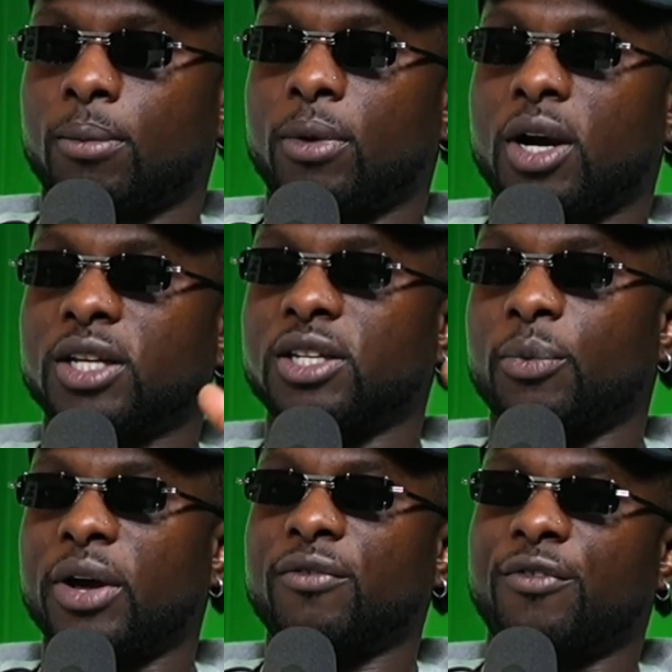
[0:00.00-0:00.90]
Because it
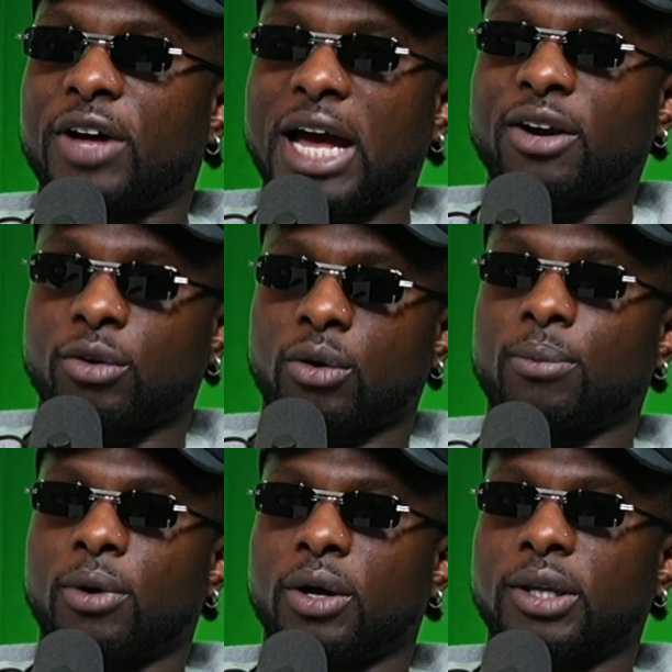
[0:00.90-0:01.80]
went
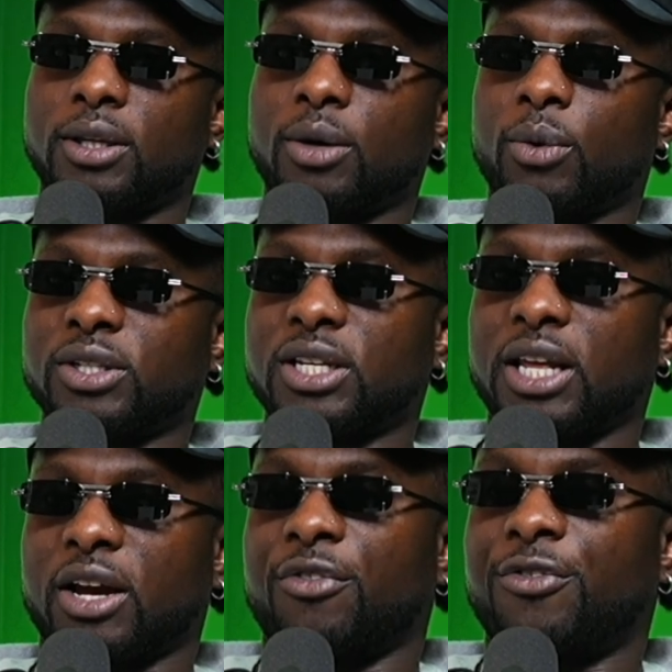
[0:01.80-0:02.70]
viral, but it wasn't
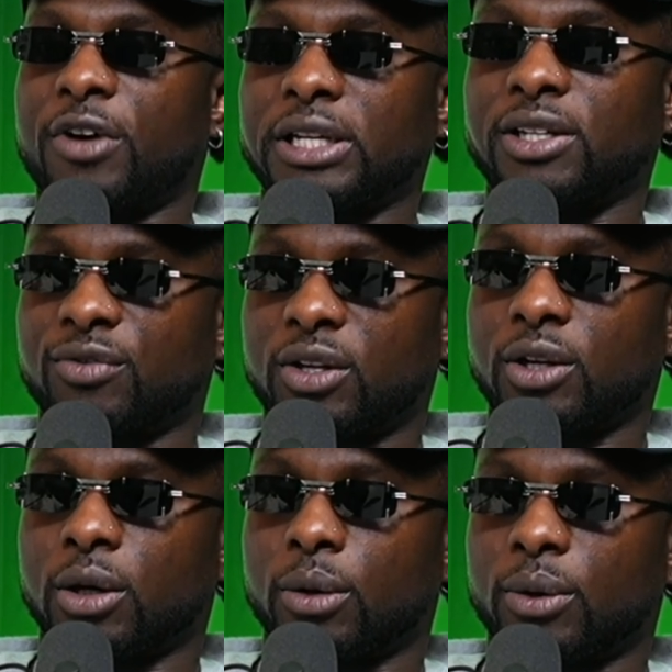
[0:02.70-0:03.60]
like a funny
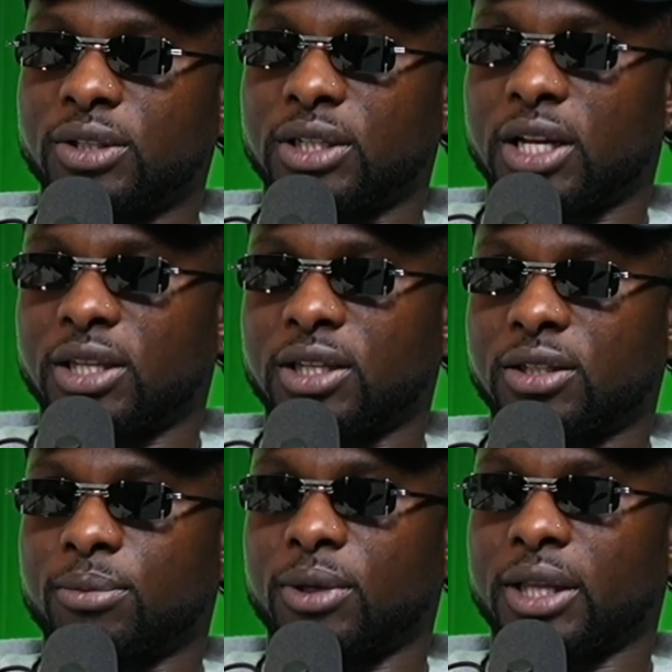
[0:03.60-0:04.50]
video. It wasn't nothing
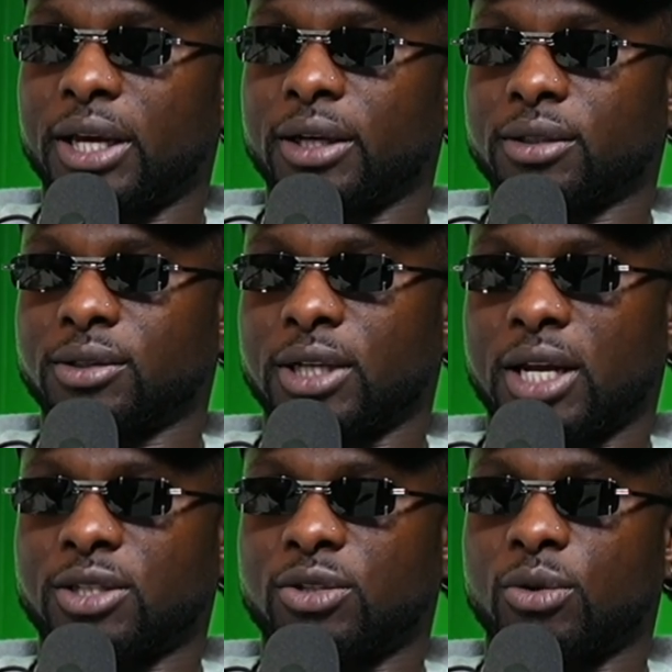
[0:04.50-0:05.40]
to be like,
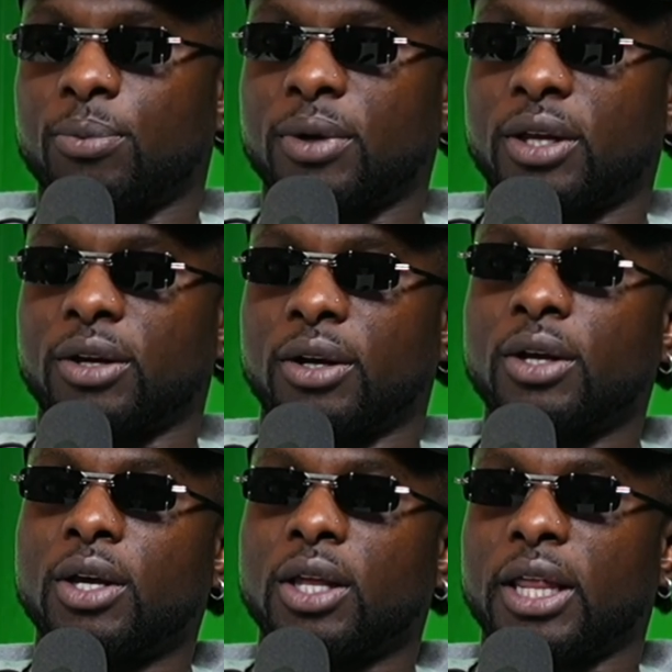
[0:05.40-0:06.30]
that's stupid, or
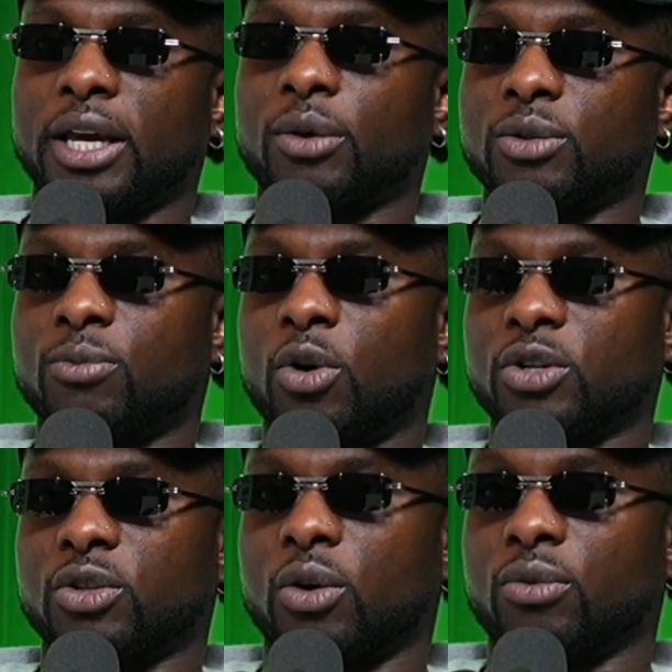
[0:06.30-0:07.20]
like, it was more
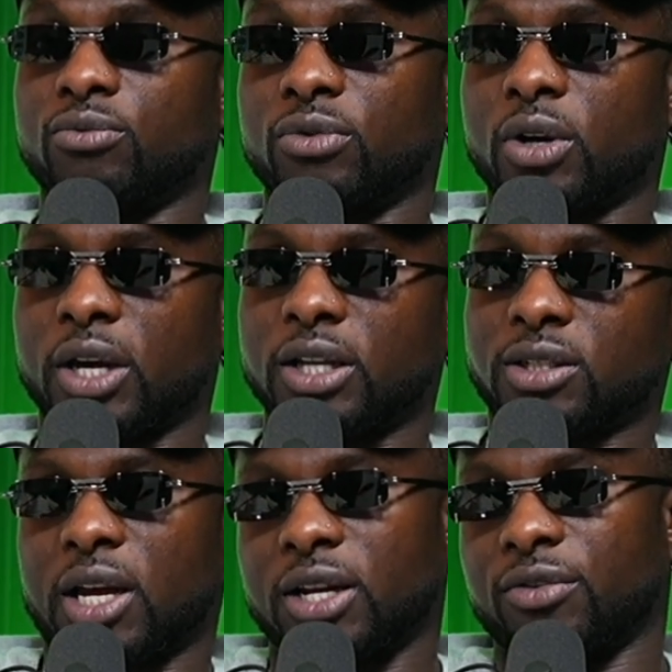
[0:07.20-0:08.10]
so, okay,
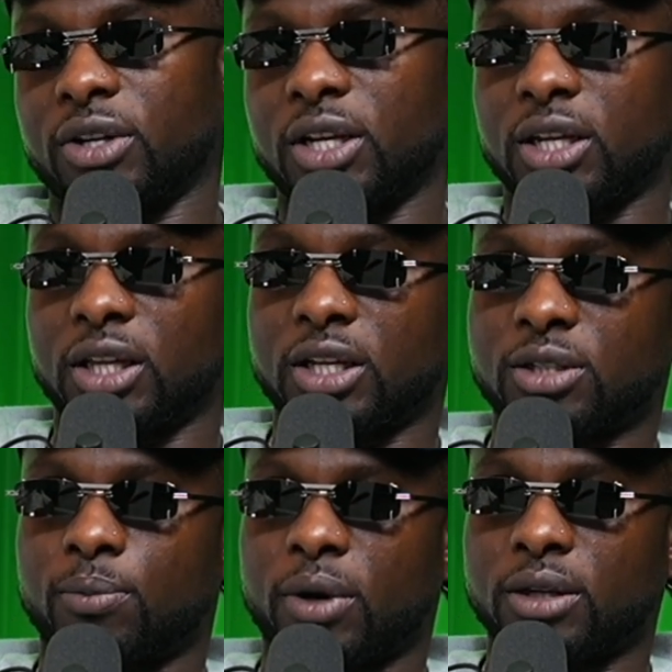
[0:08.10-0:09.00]
it's kind of
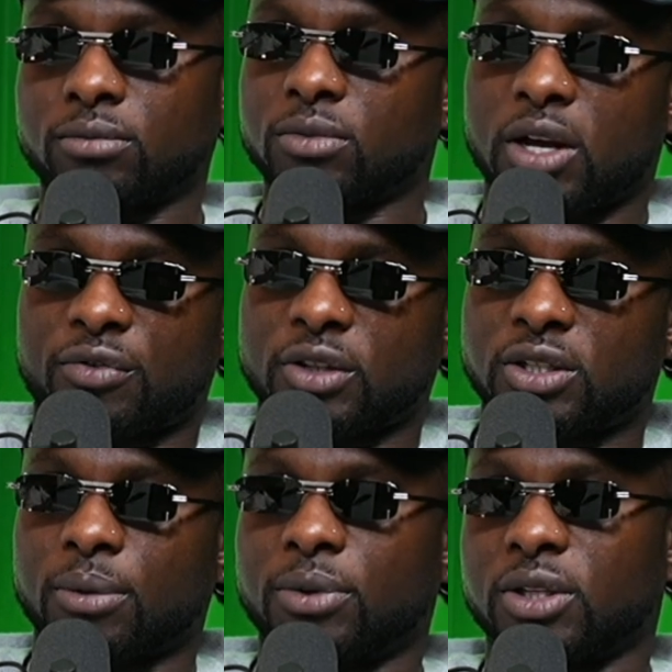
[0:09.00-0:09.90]
ridiculous, but definitely
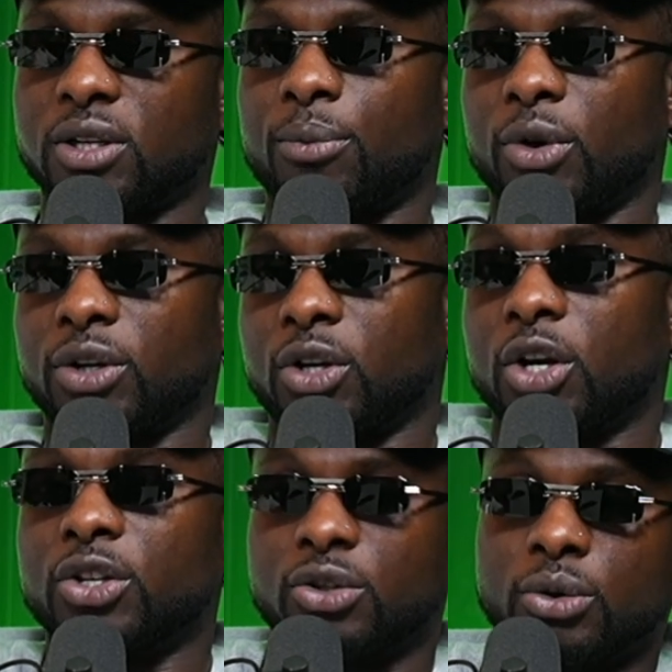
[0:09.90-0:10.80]
something someone
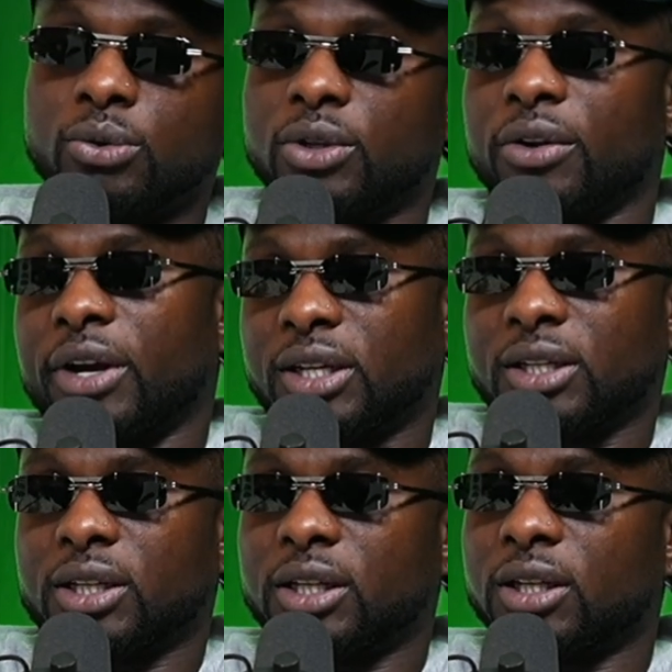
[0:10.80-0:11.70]
could do
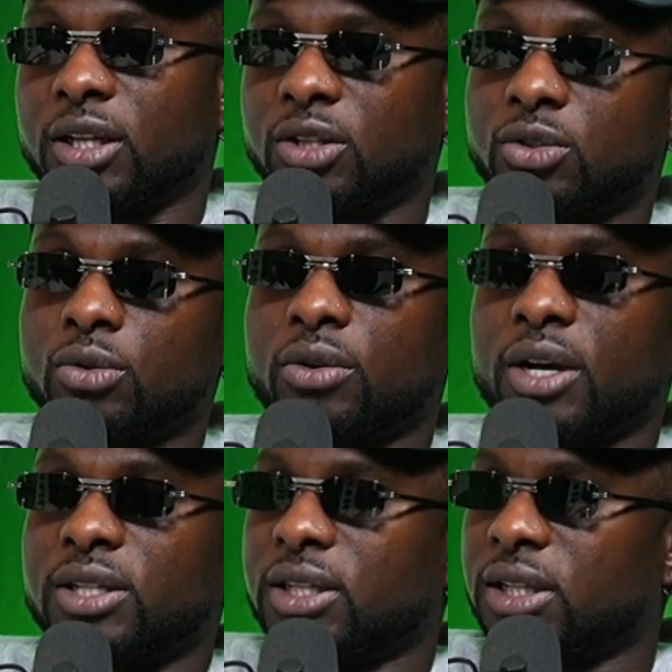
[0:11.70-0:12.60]
theoretically. Nothing too
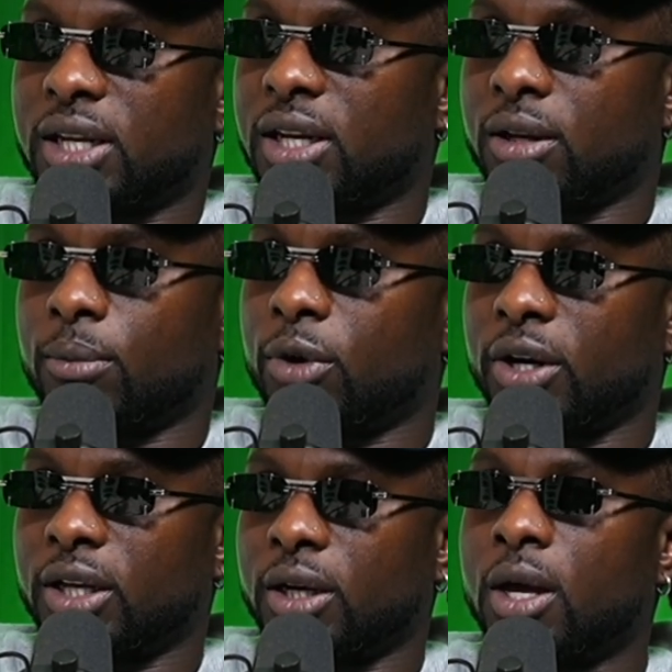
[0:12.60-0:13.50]
crazy he did in the
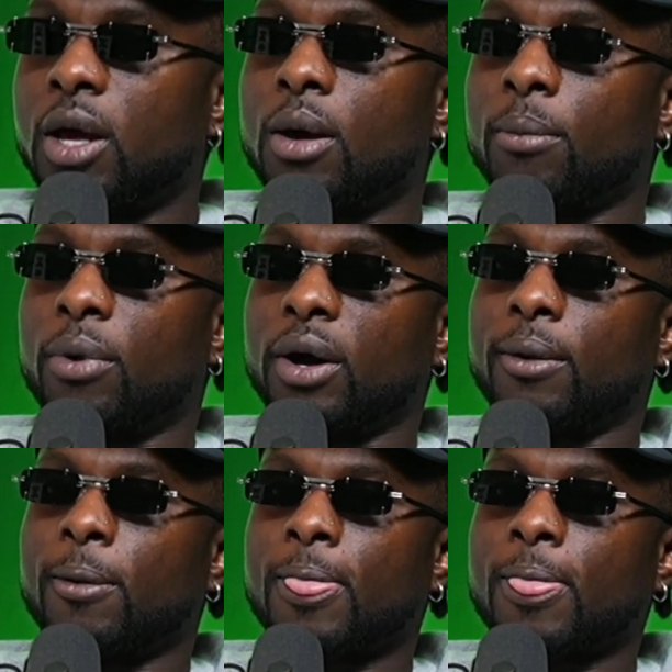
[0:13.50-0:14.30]
morning. But